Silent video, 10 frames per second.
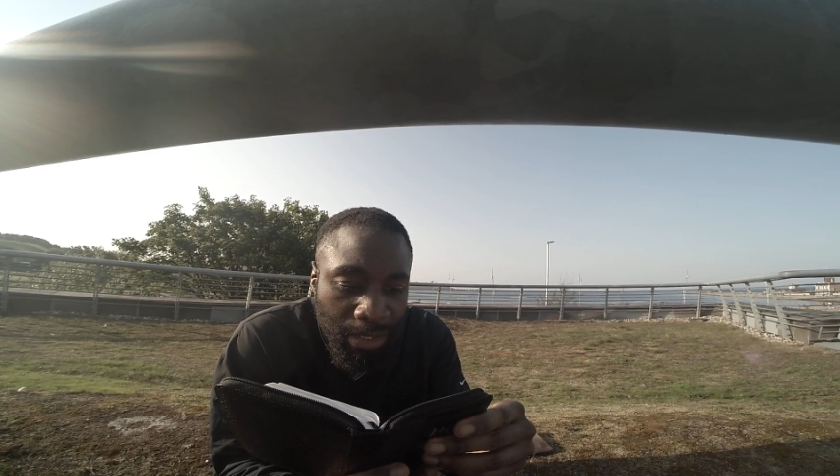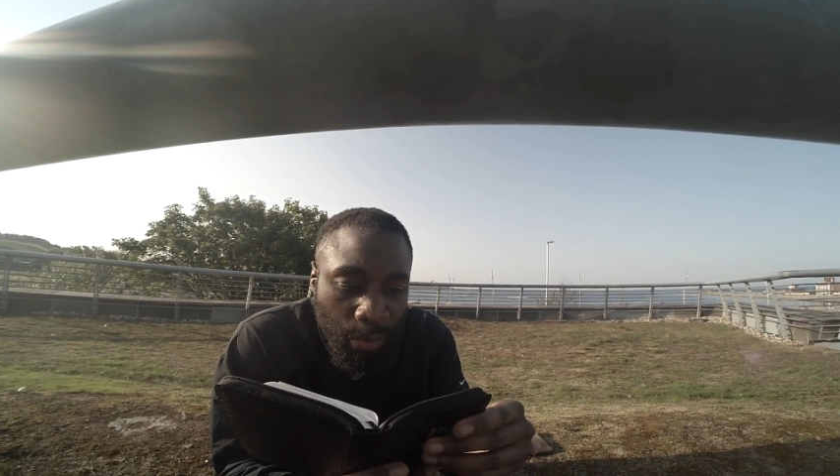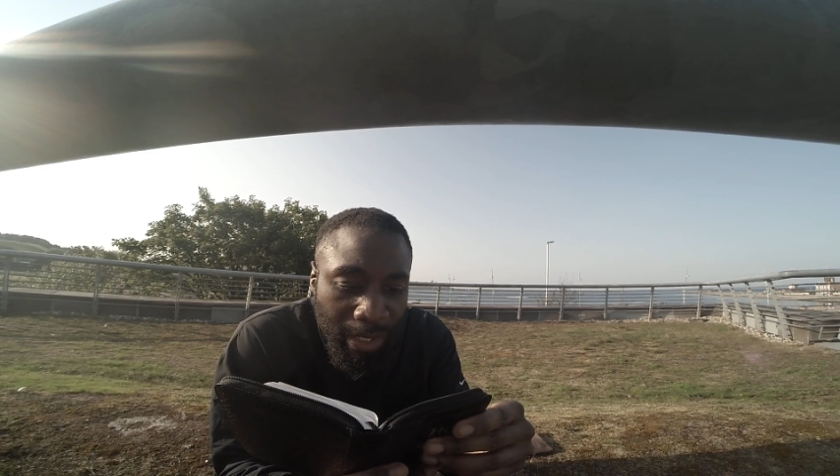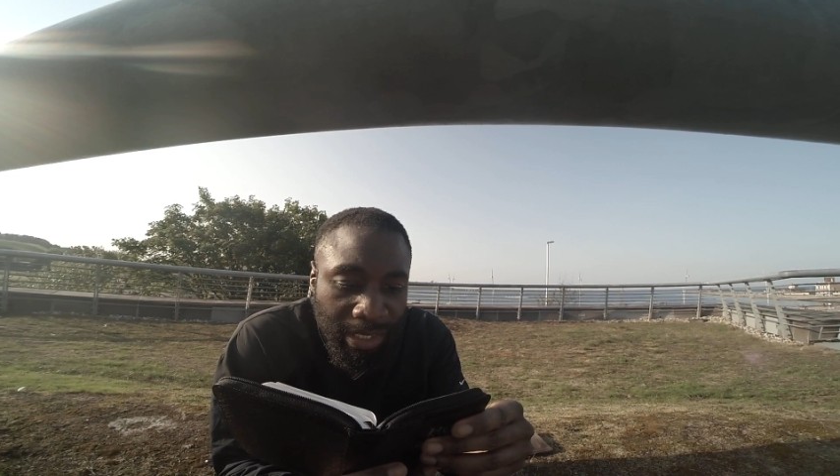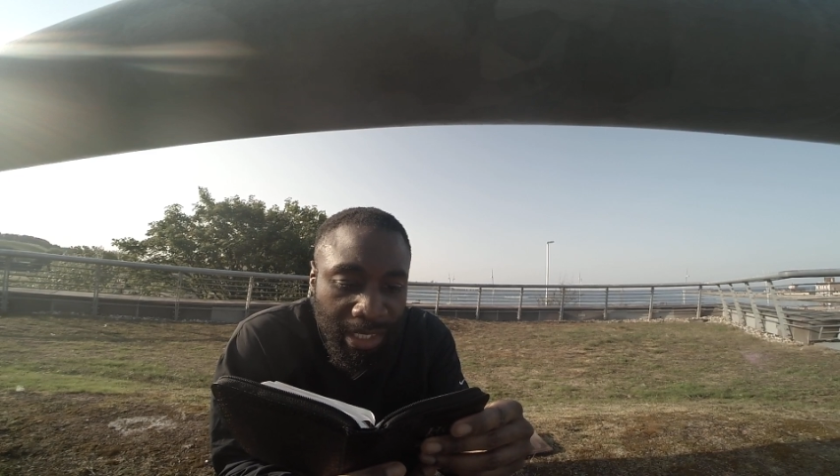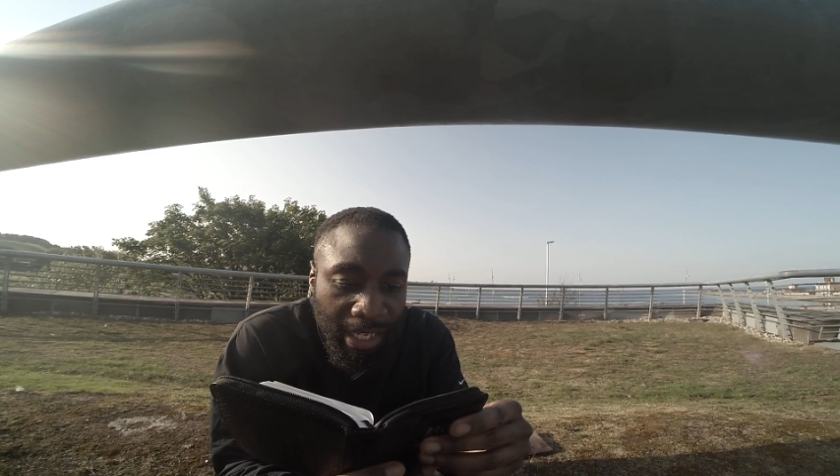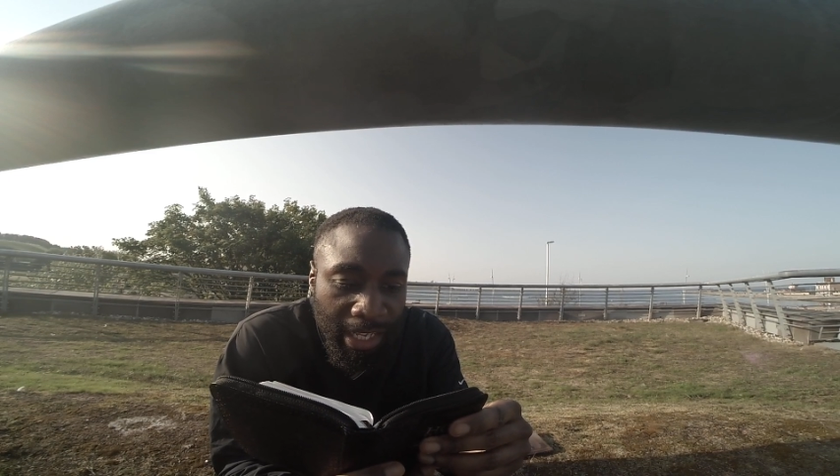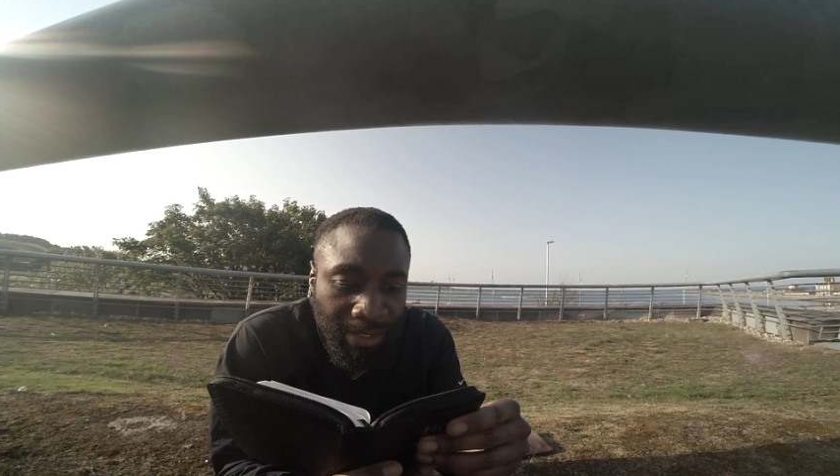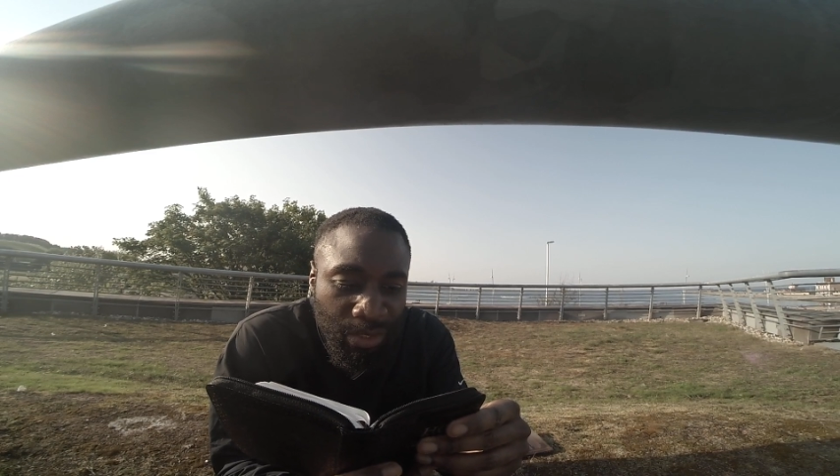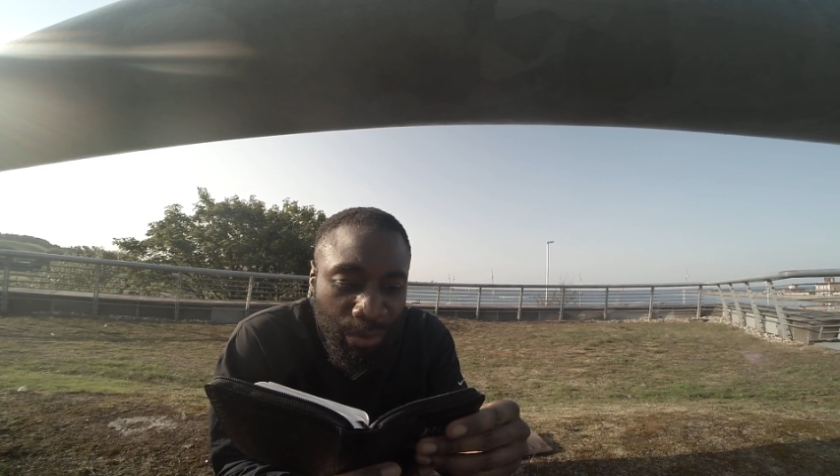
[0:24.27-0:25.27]

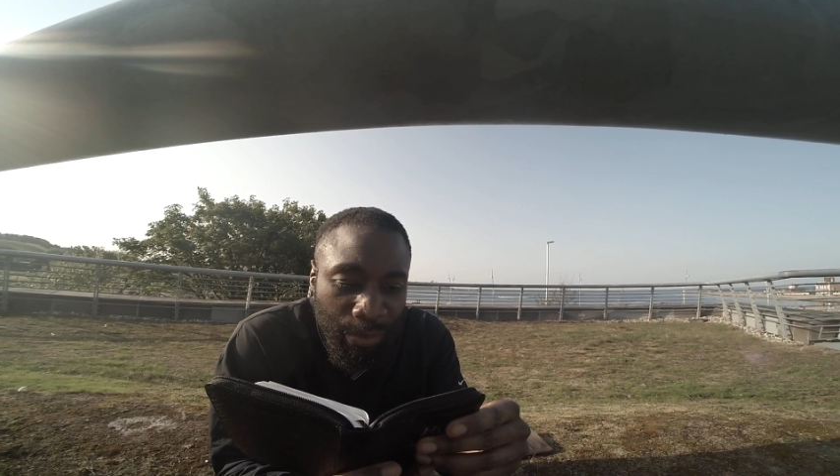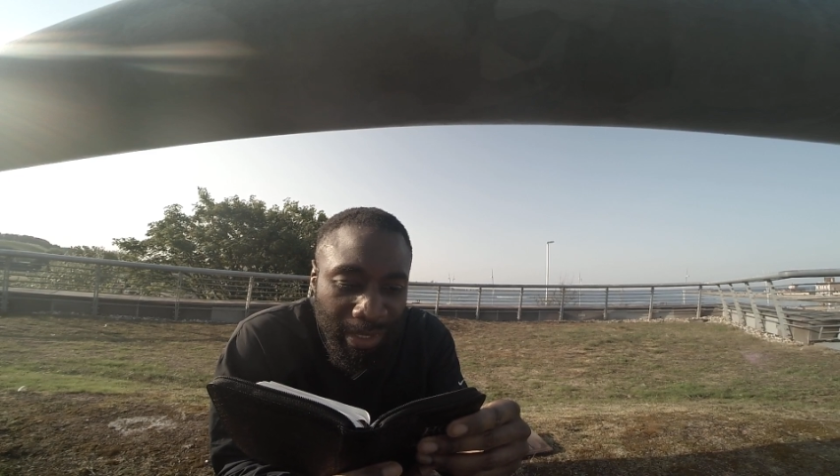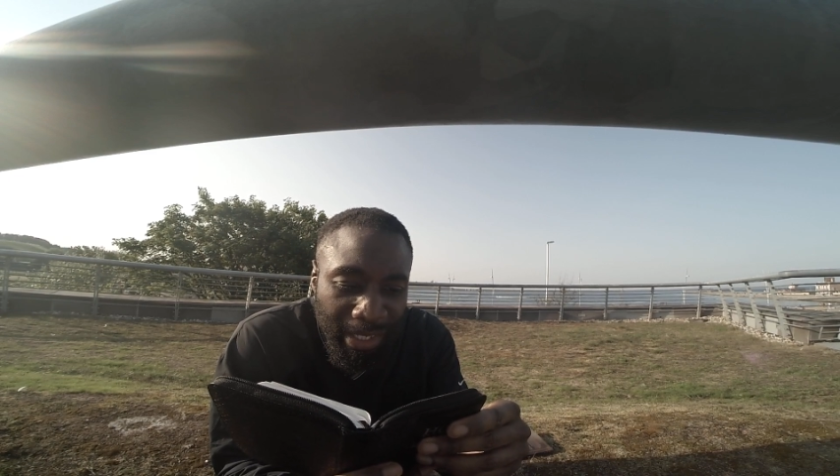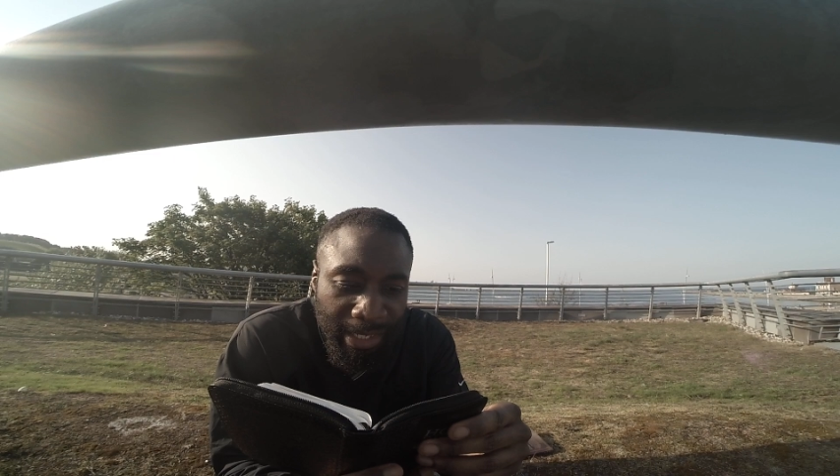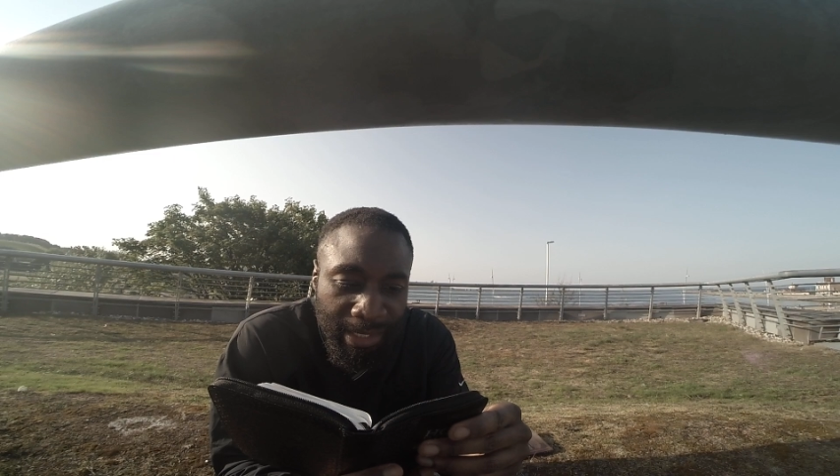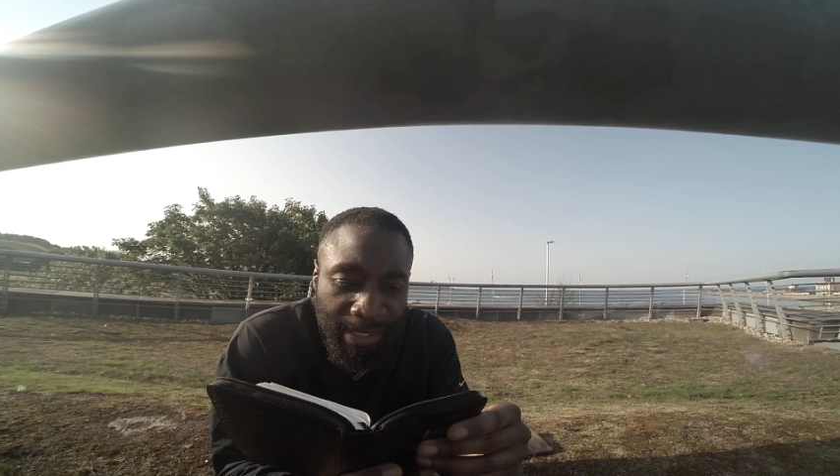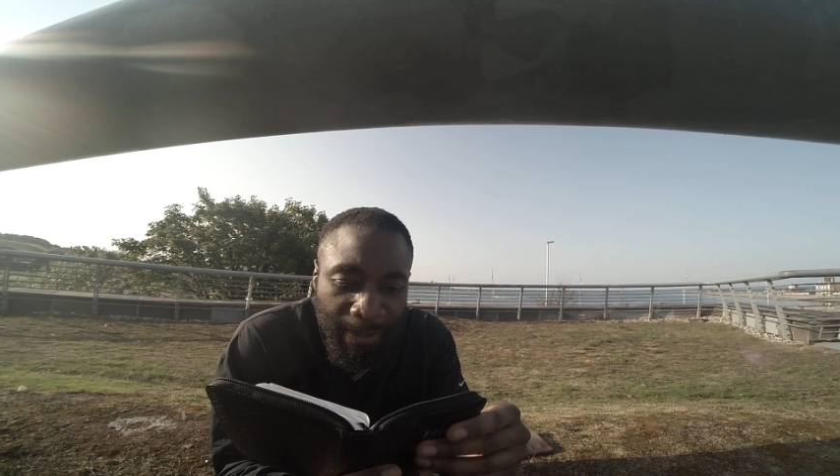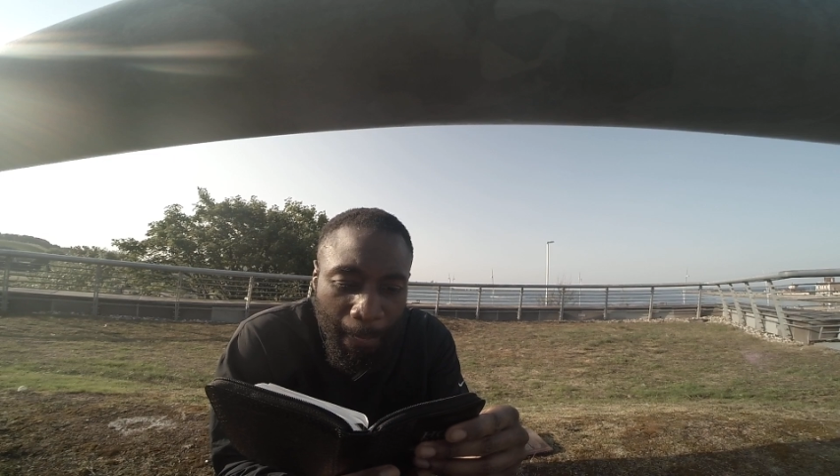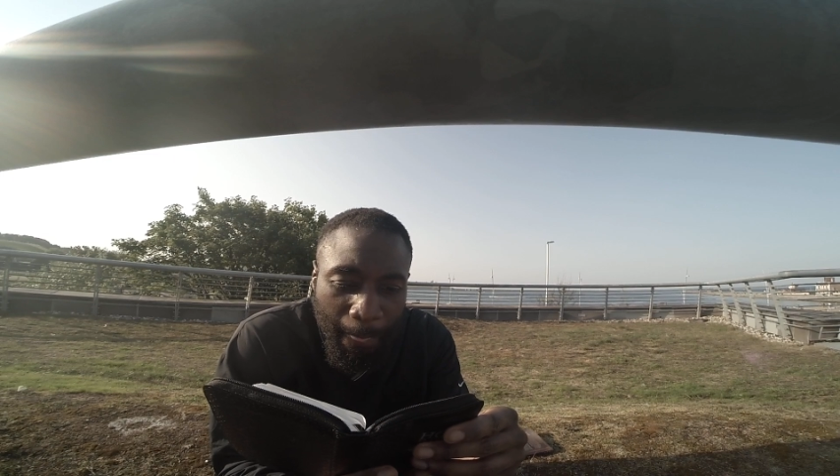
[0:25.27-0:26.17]
22 years.